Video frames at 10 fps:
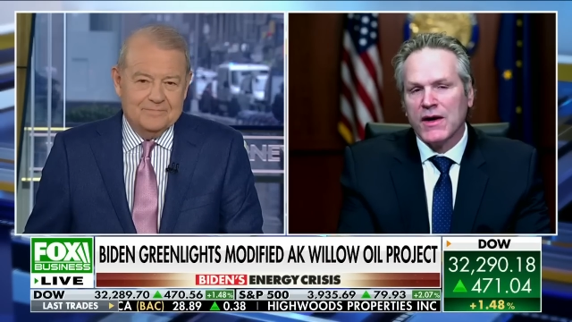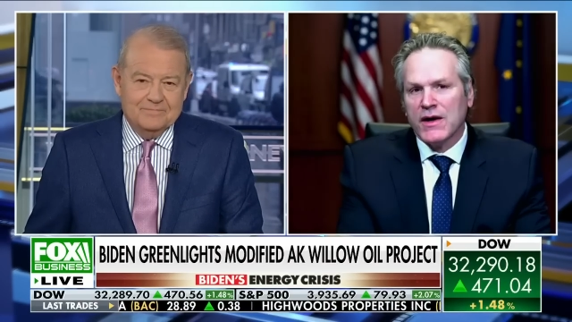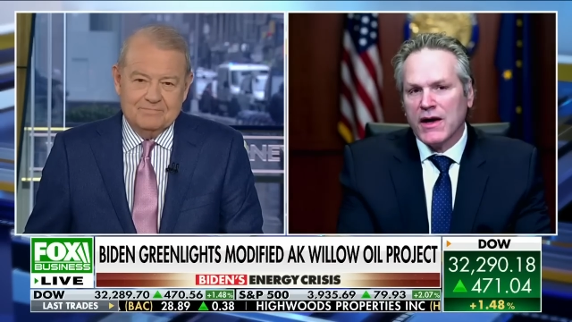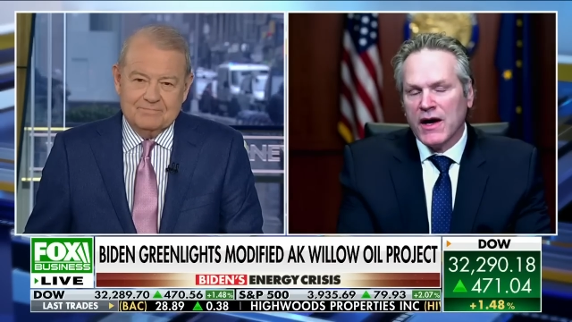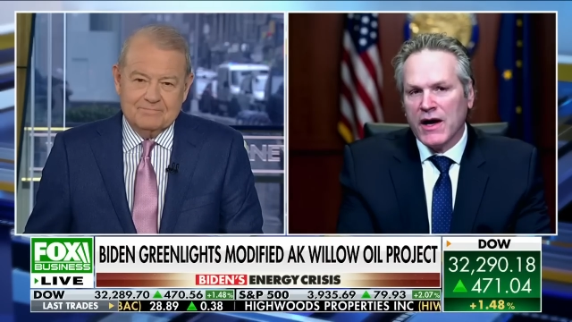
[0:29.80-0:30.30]

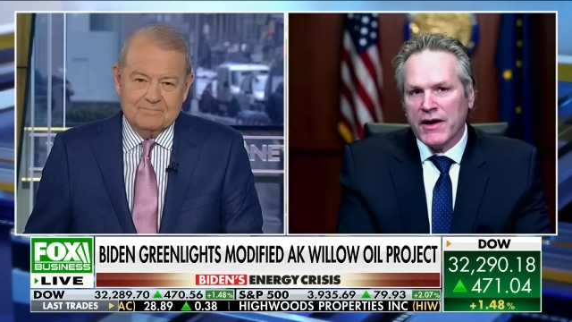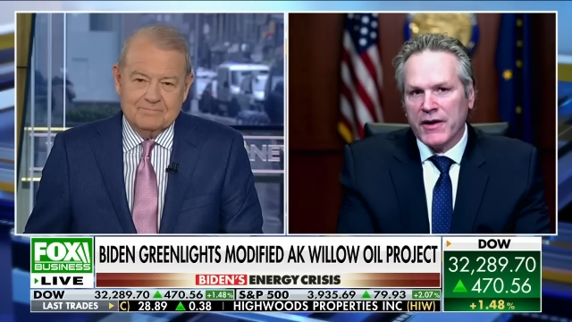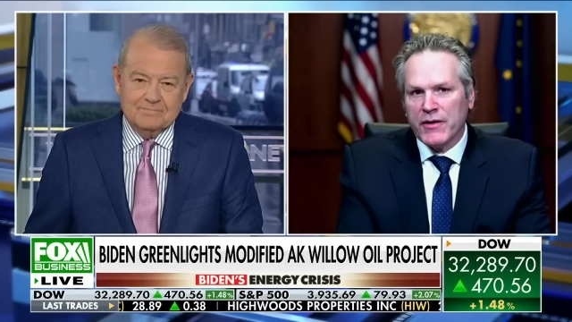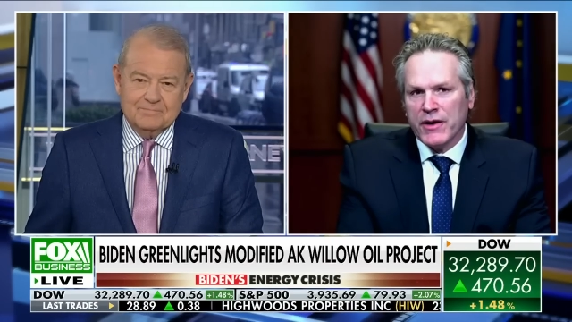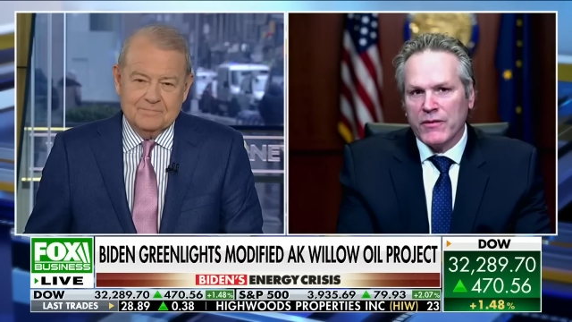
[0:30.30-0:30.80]
Speaker 1: uh,
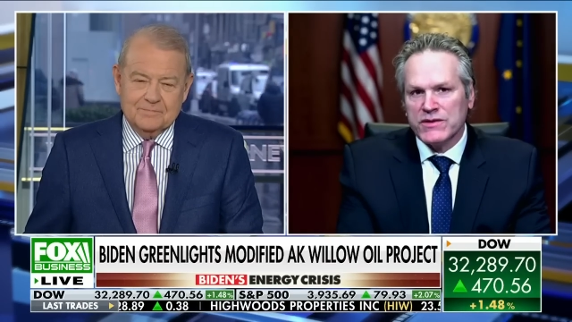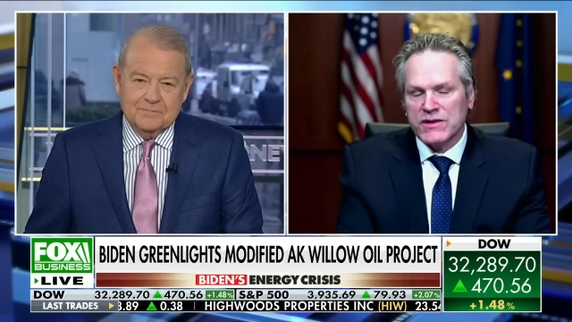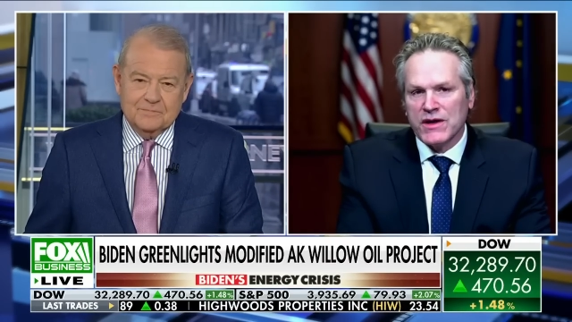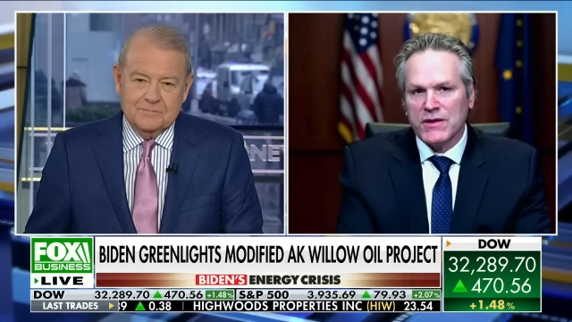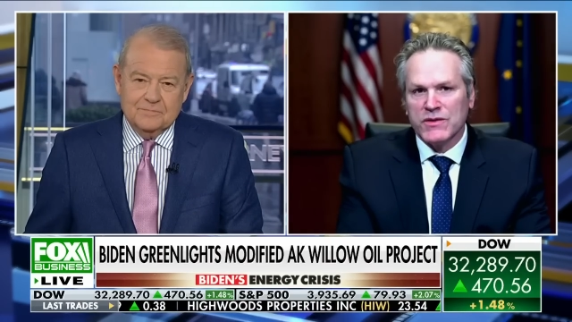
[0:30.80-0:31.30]
it, it, was
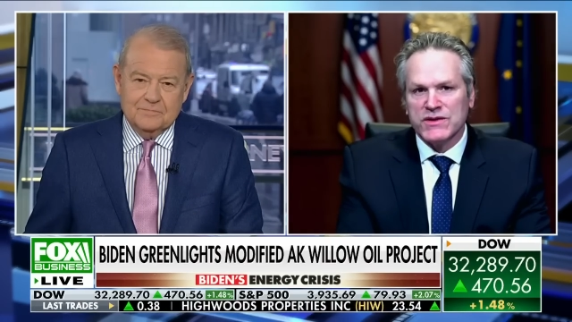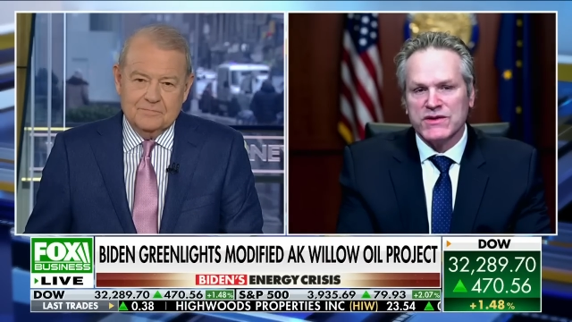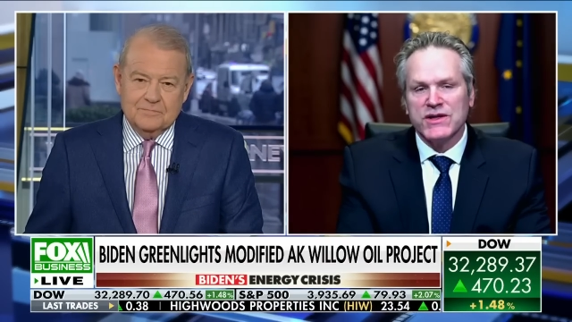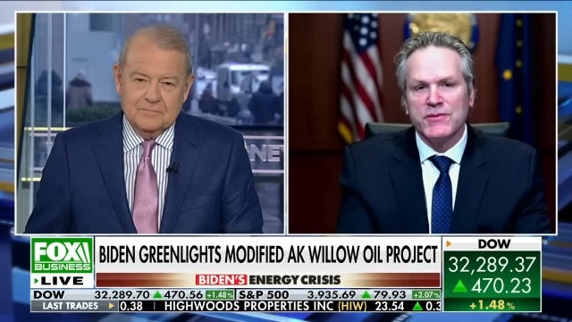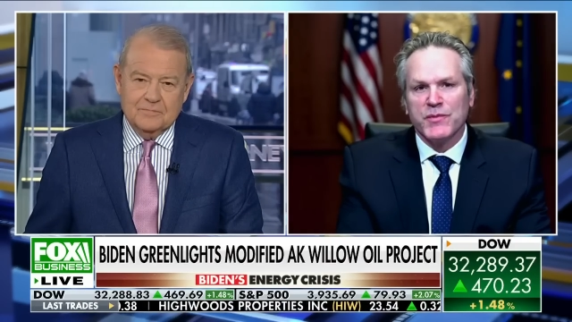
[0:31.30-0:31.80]
a it was a
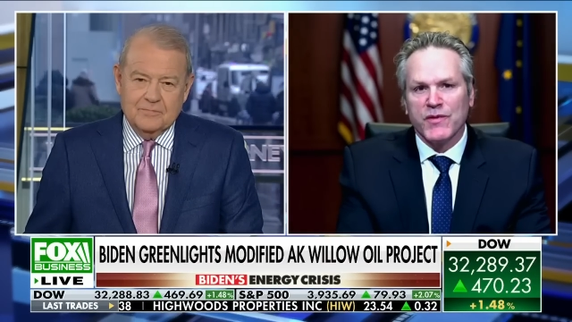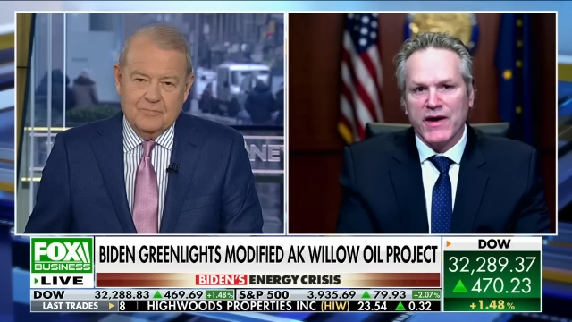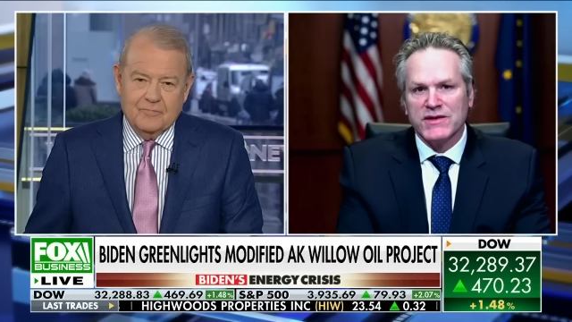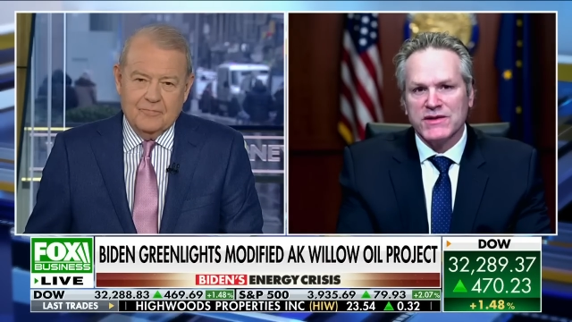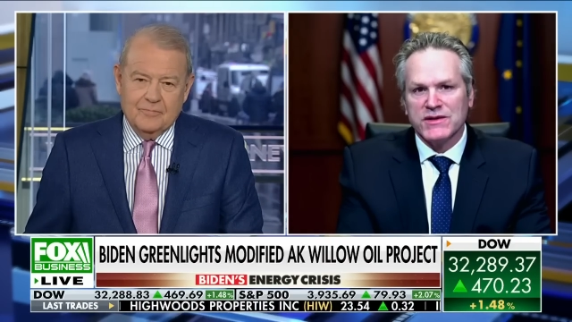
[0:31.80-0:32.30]
steep
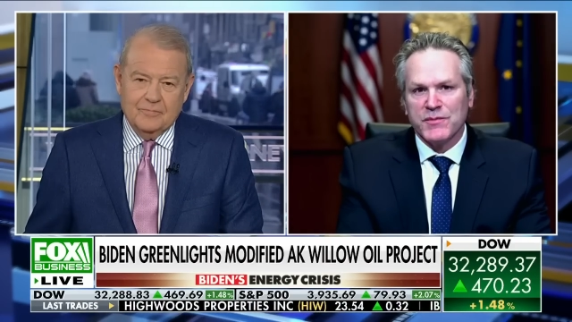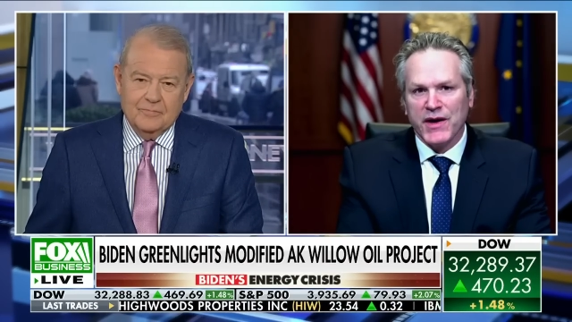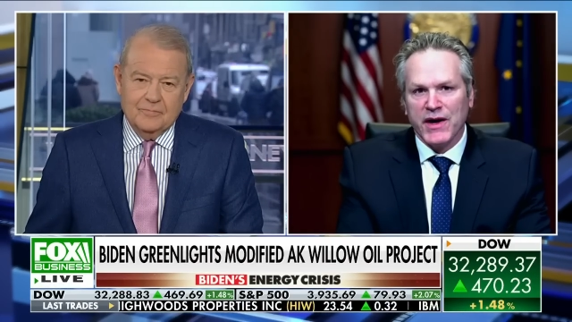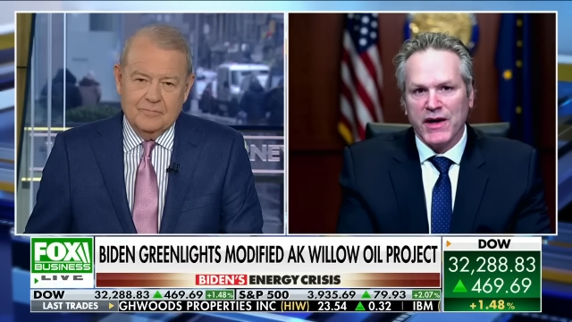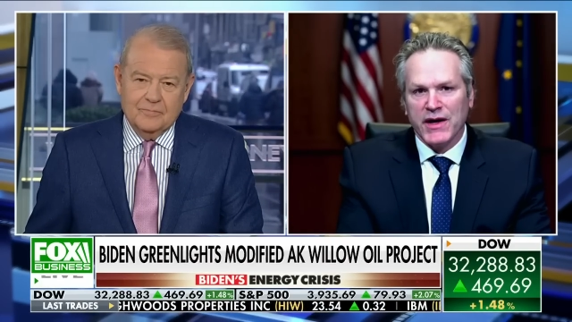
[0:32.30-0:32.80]
price to
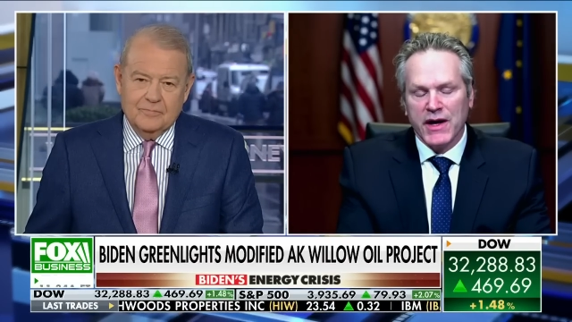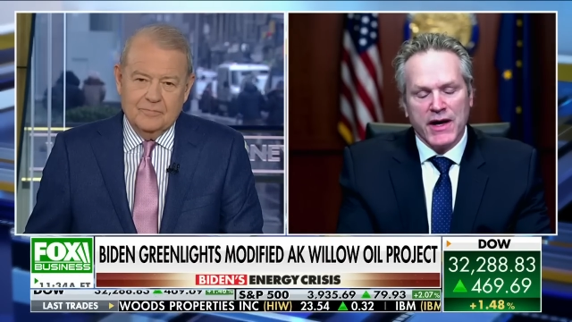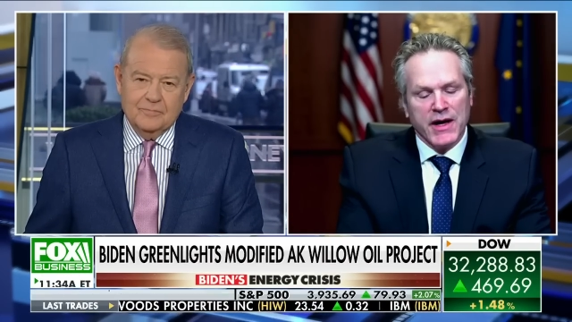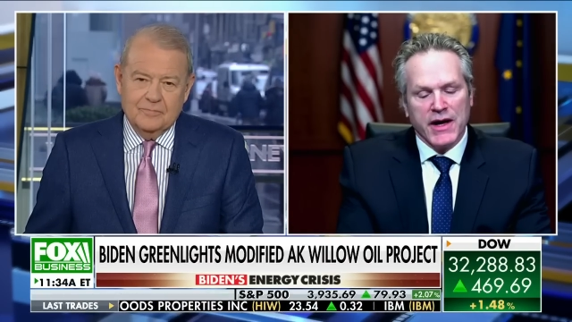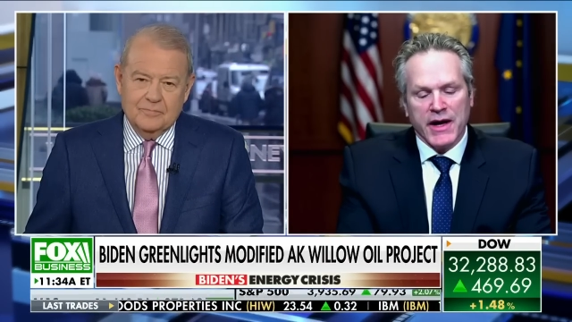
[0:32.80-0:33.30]
pay,
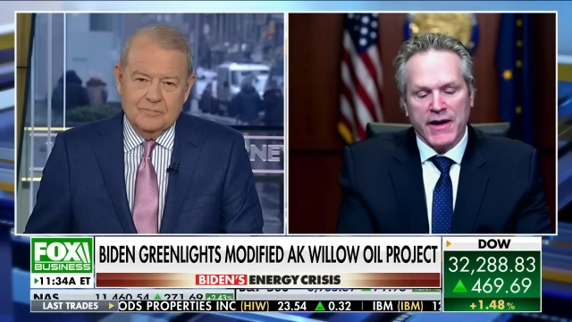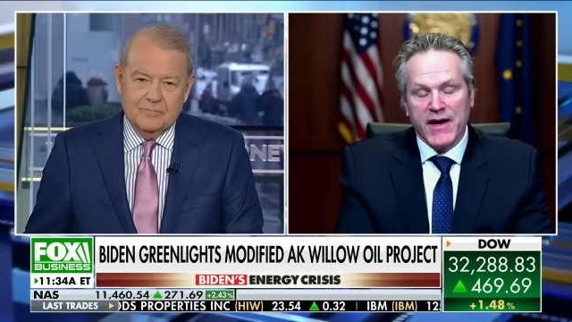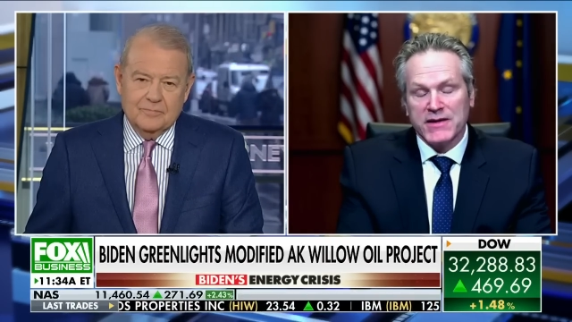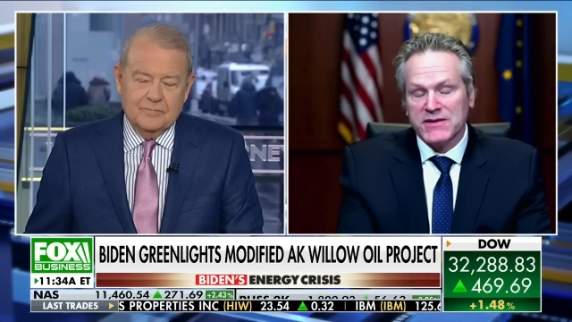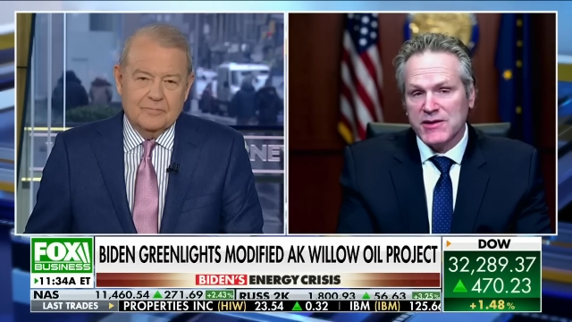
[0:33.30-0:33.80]
and
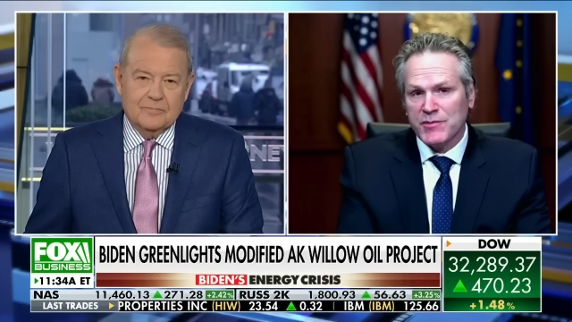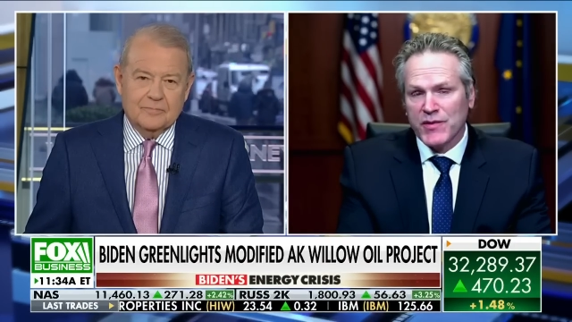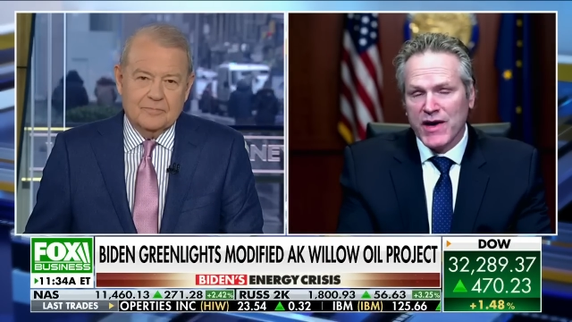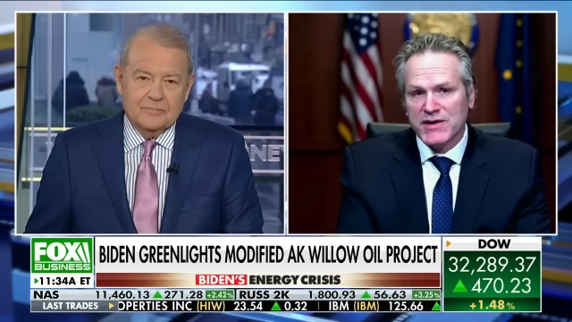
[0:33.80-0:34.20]
that steep price